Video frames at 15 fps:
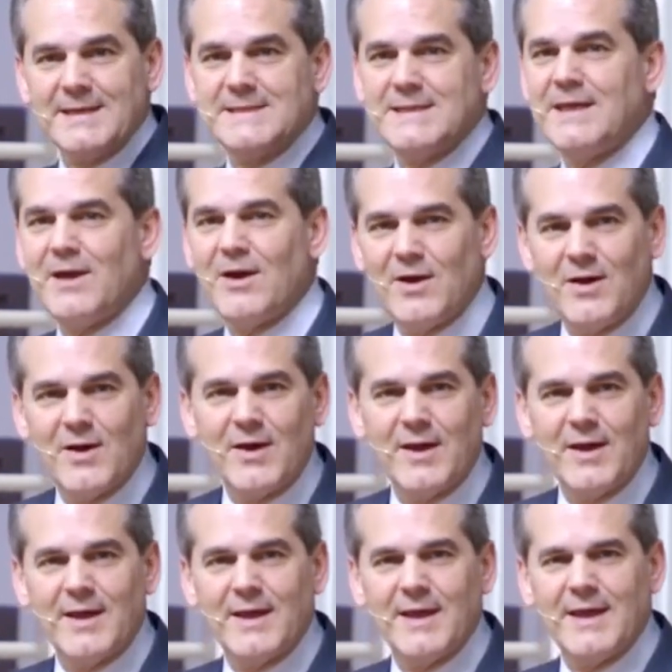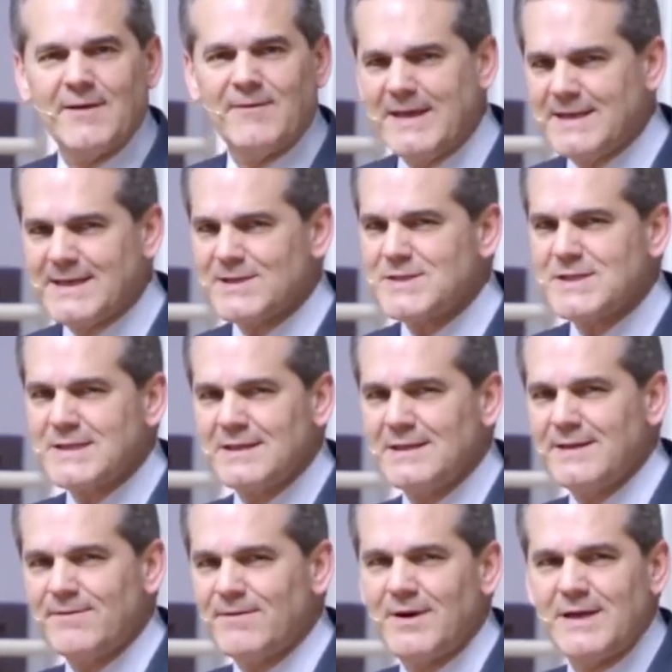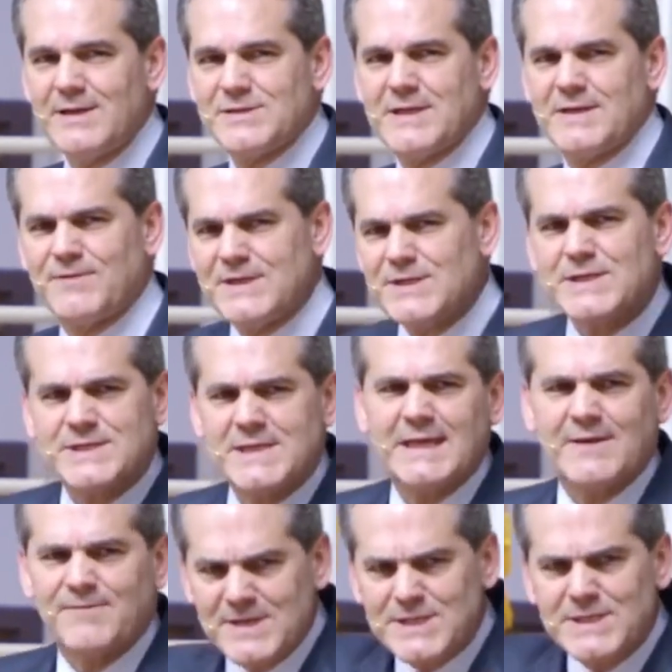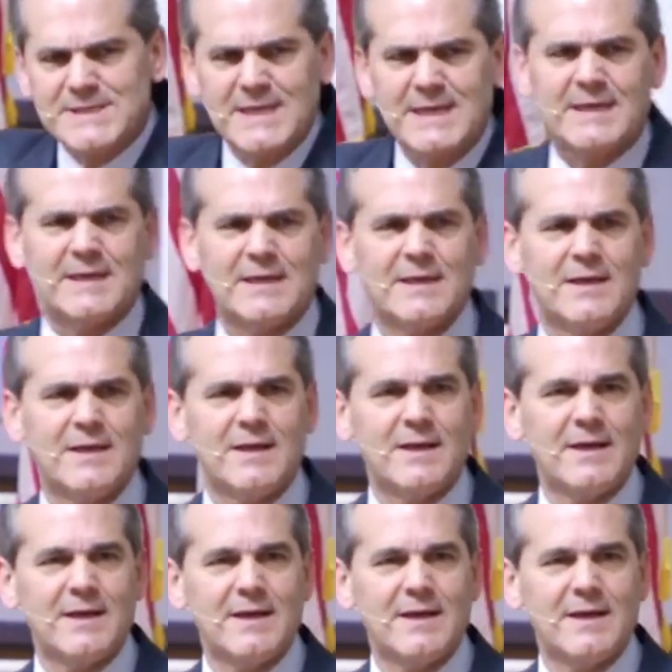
but can I tell you, if He doesn't deliver us, if this is it, if this is it,